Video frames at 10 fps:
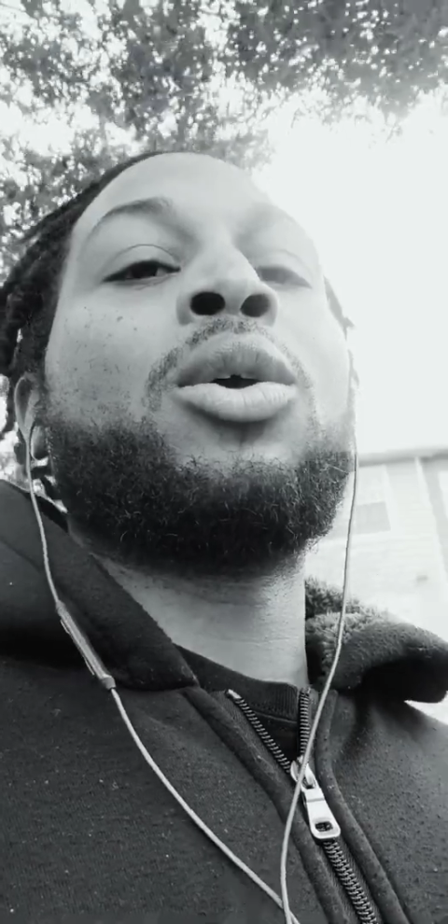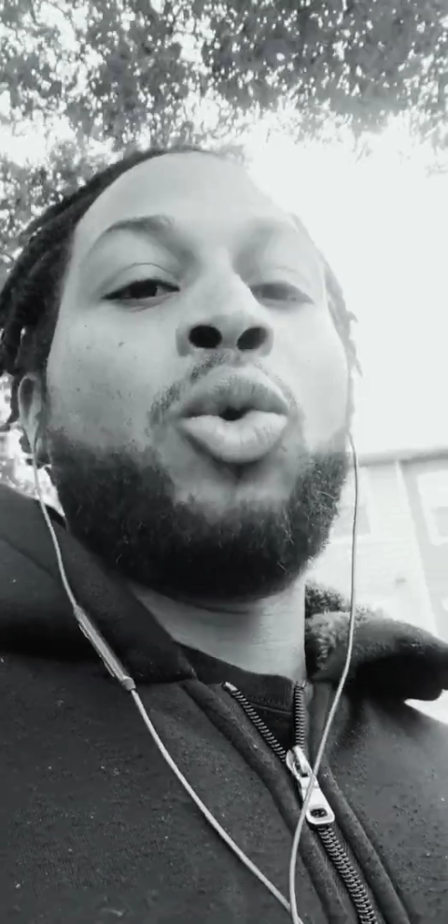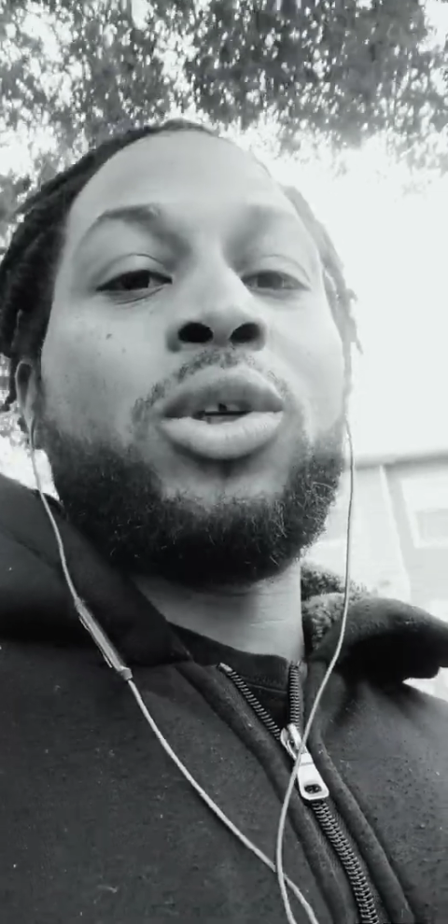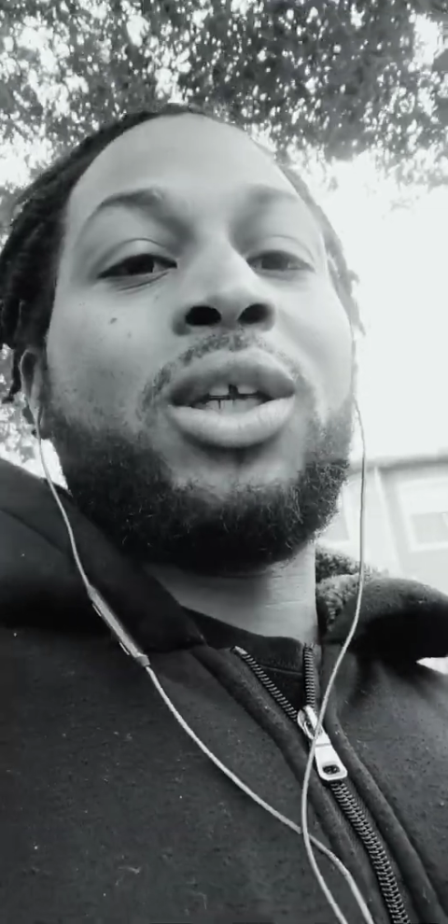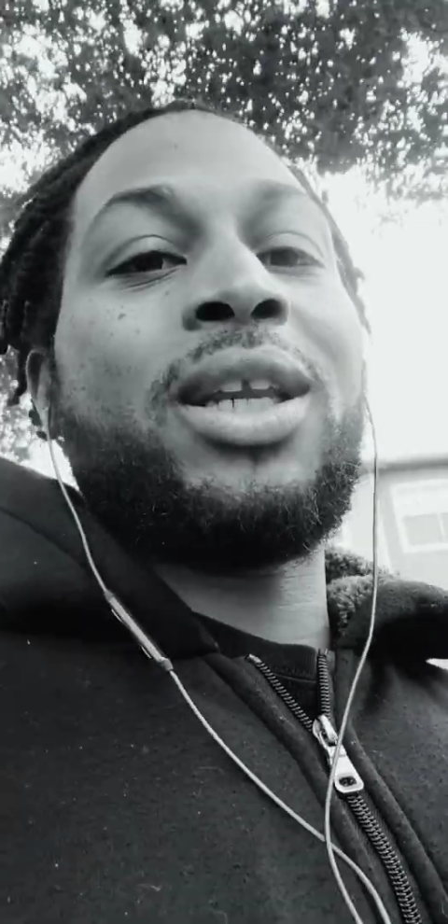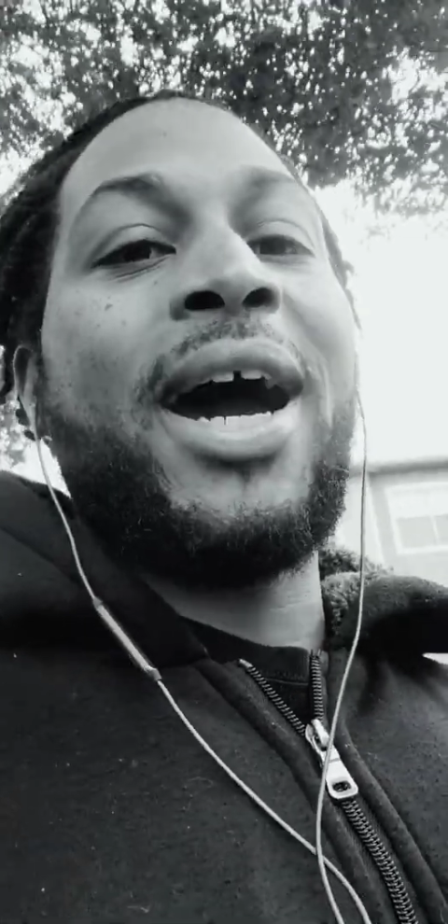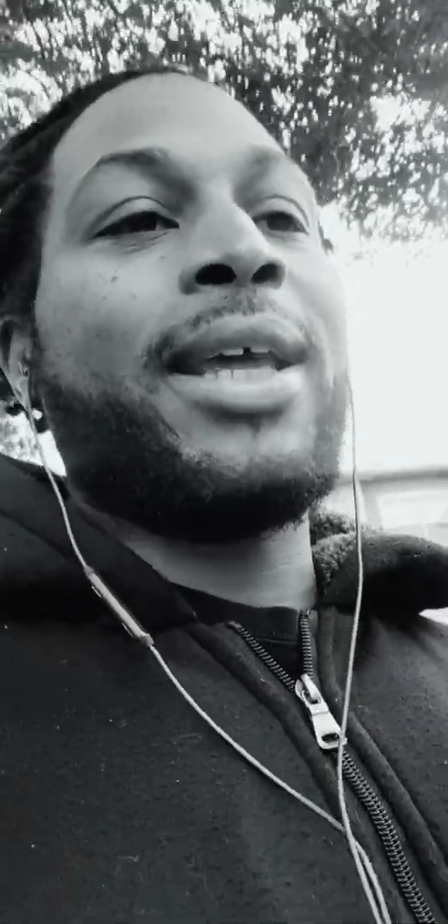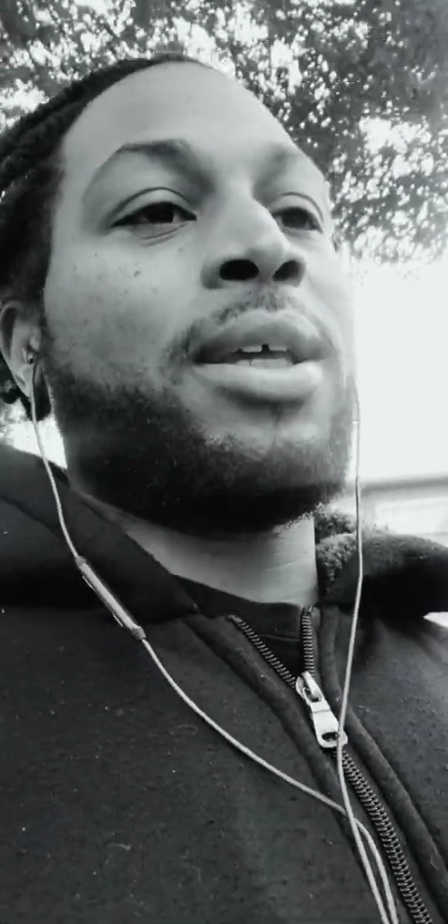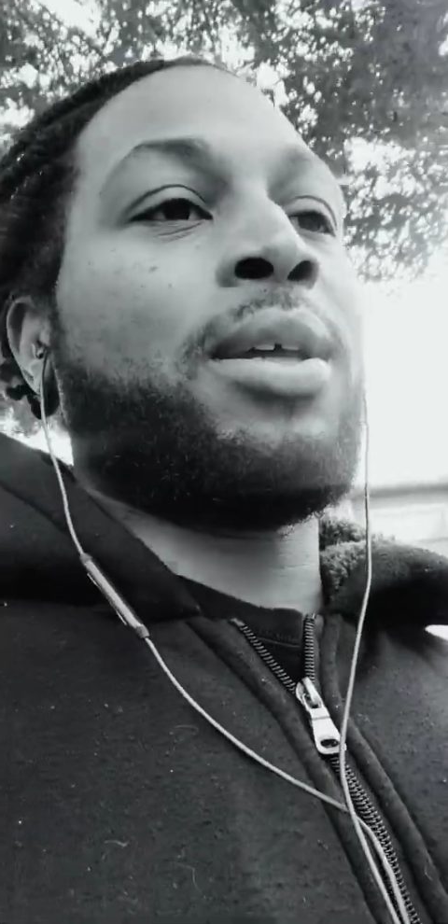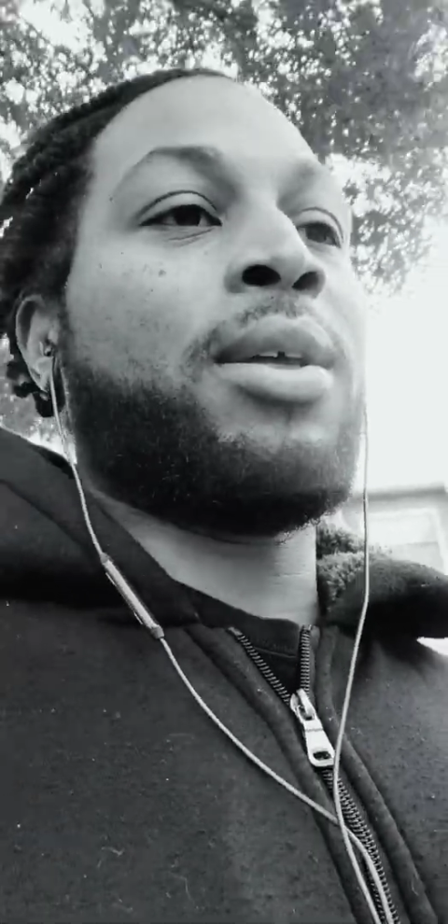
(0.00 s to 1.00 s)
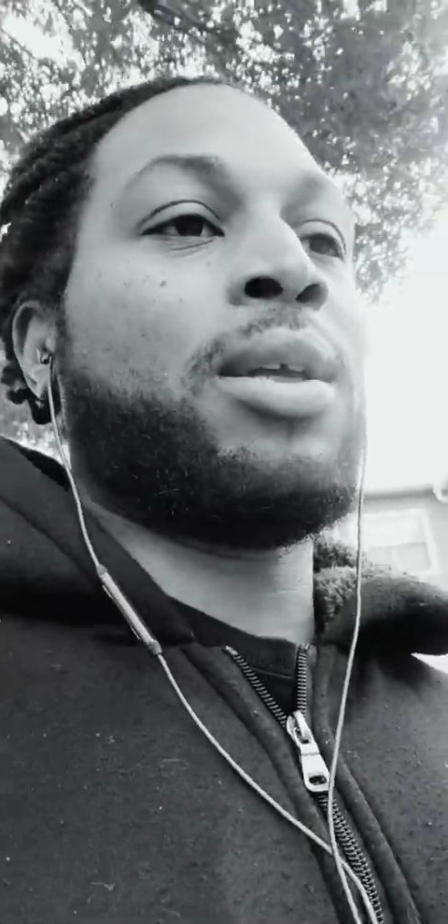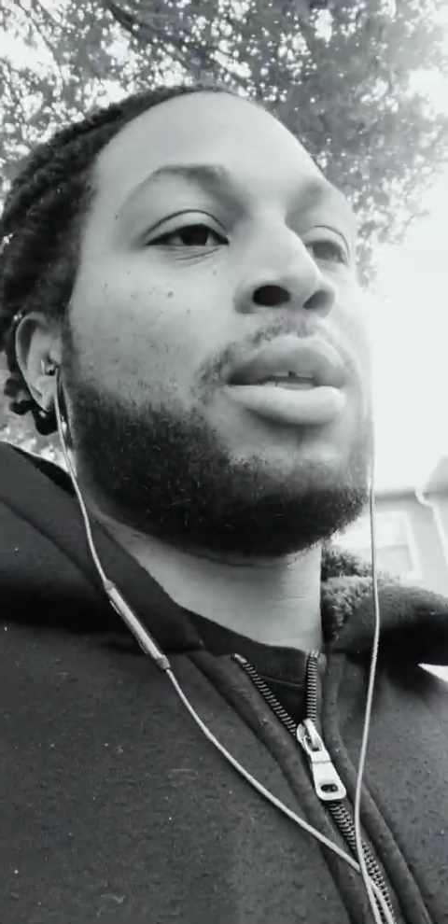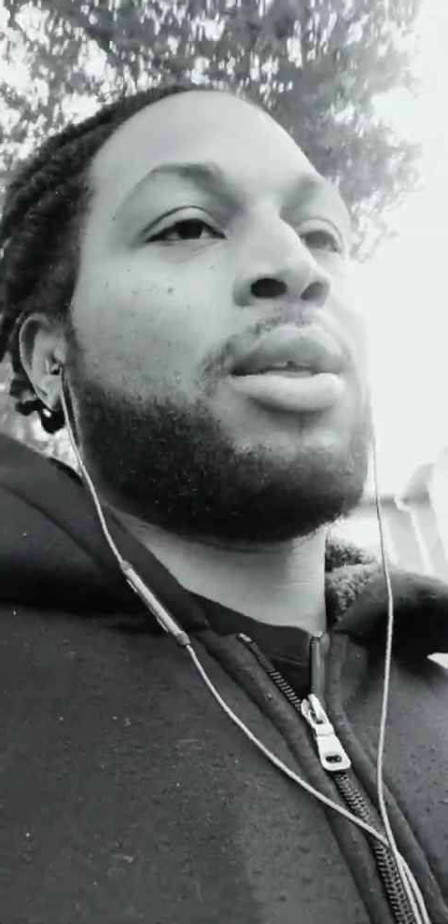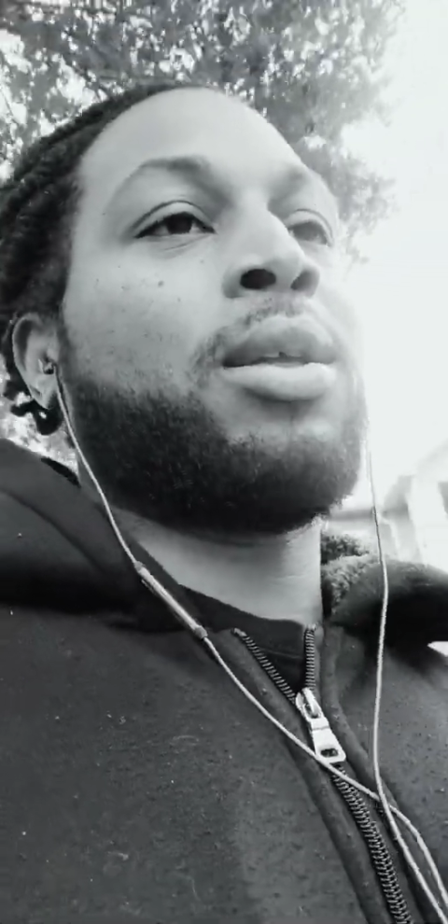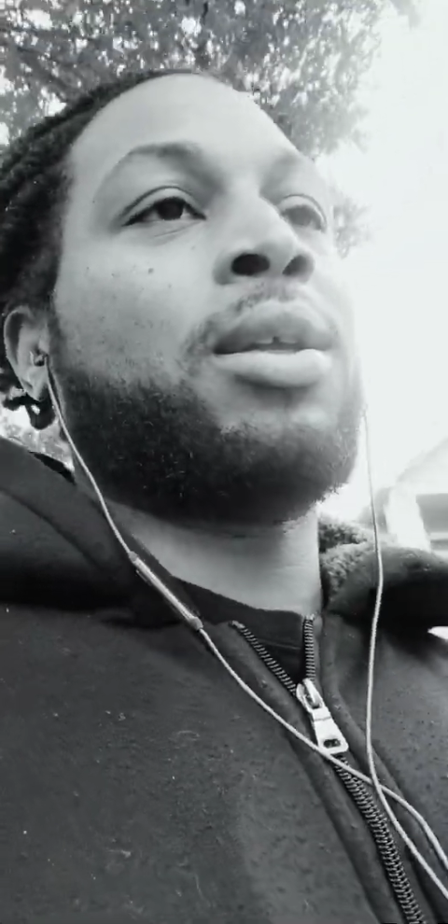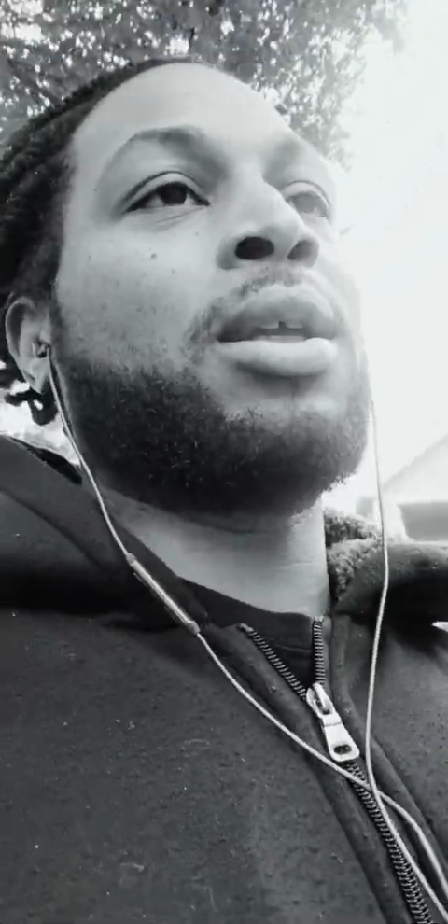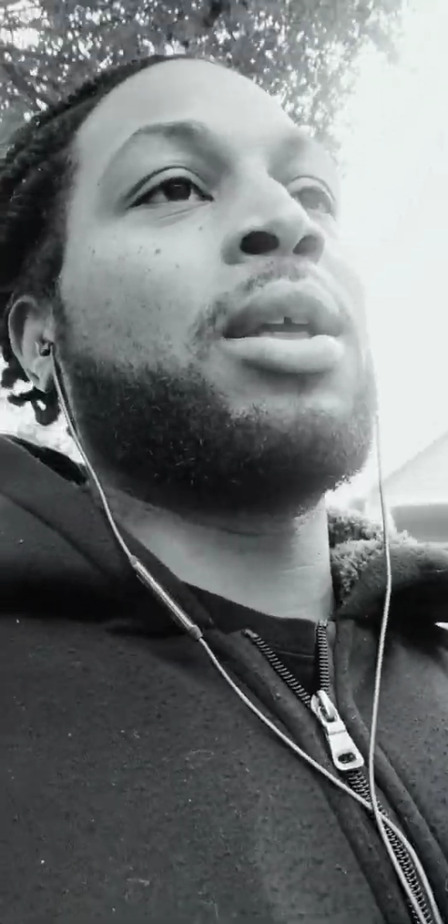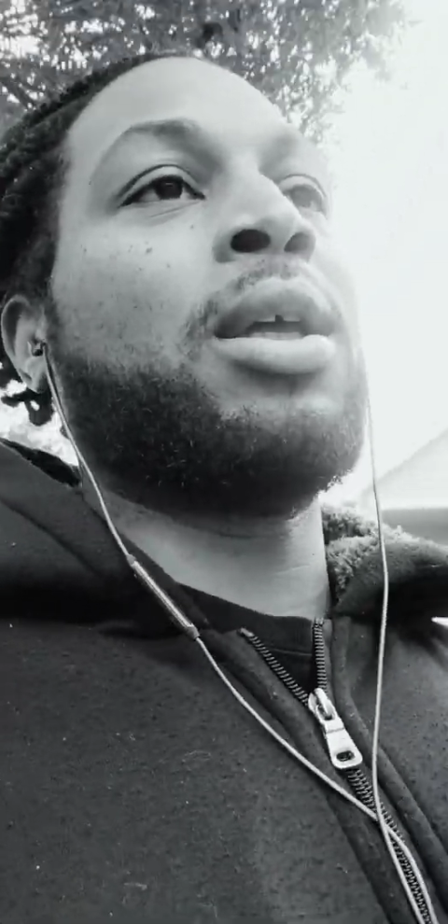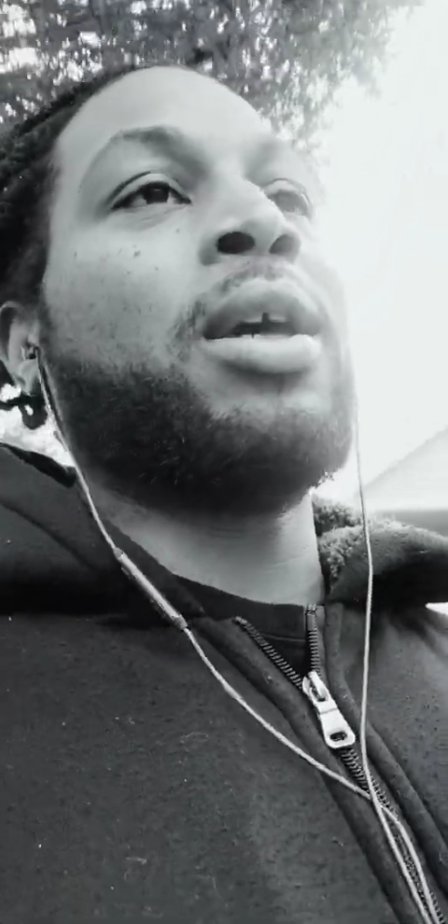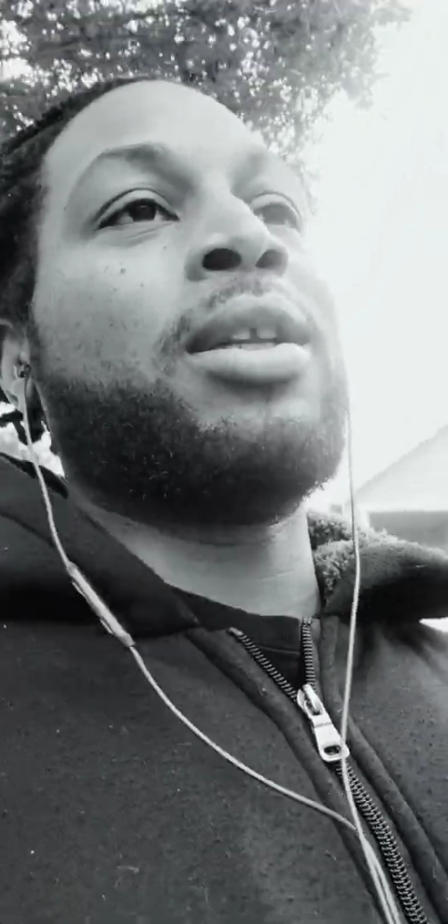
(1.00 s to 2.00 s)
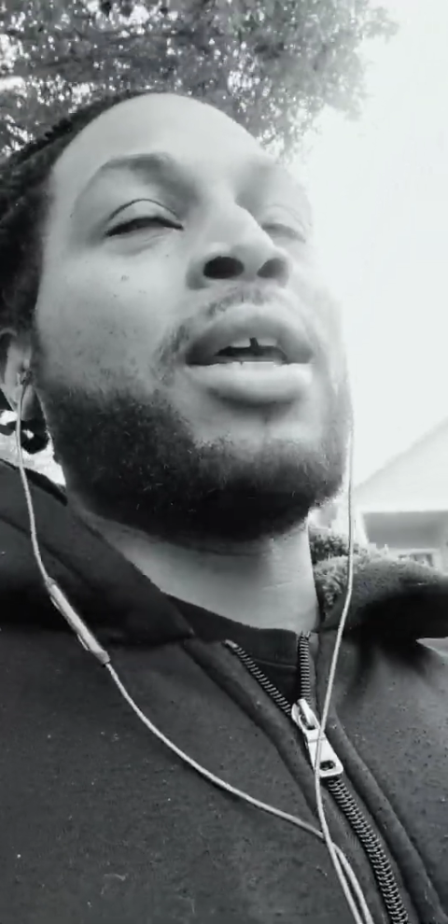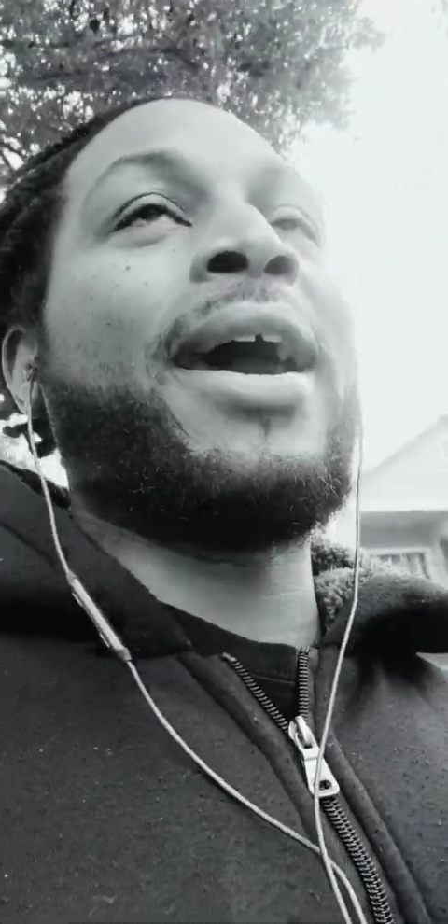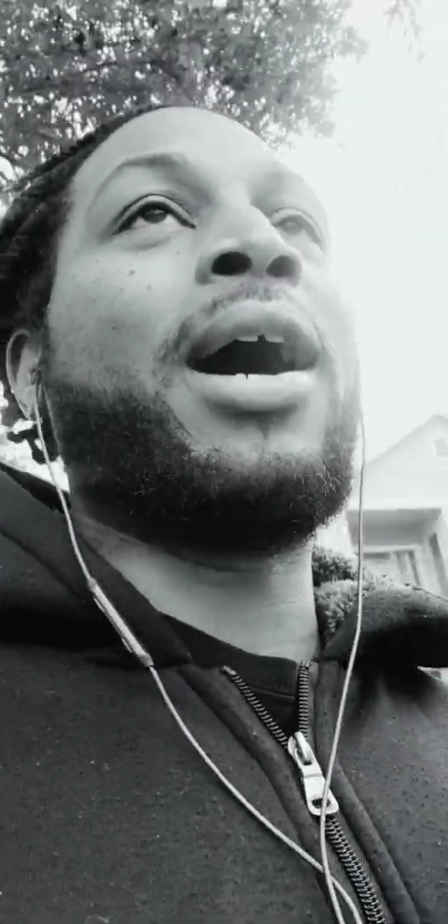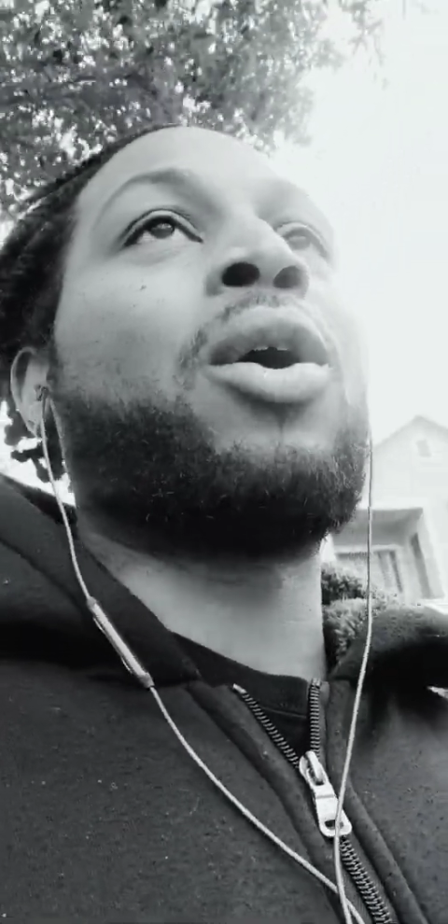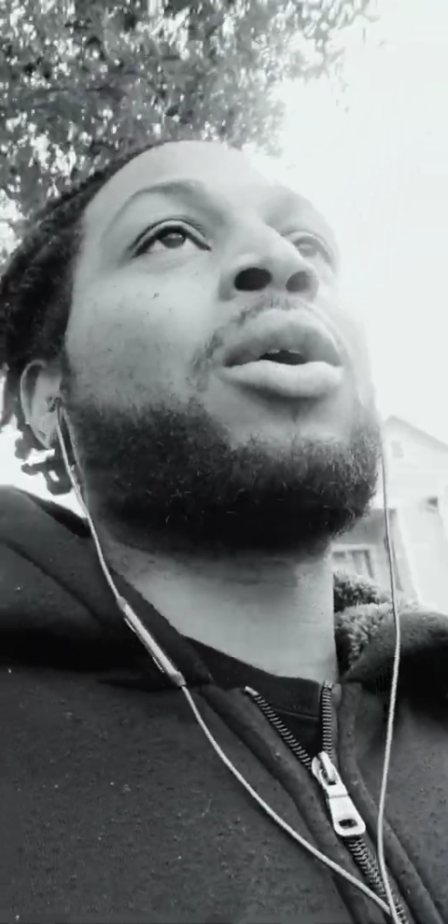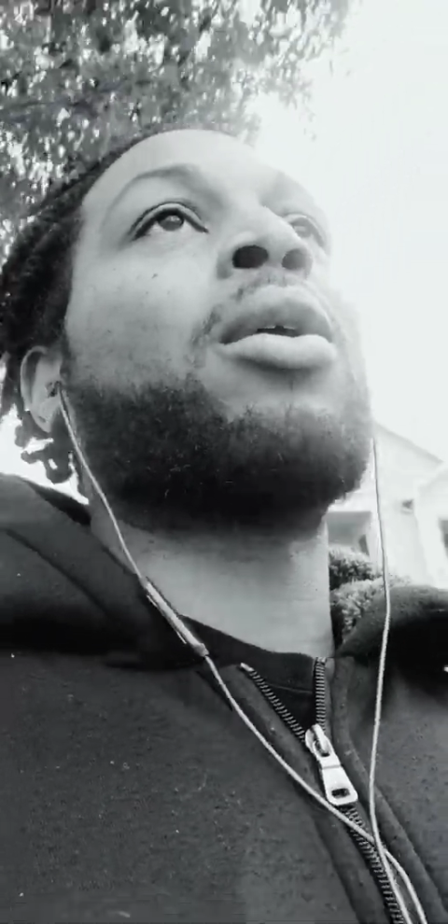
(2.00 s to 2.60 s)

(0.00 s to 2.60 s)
or you're not. Now,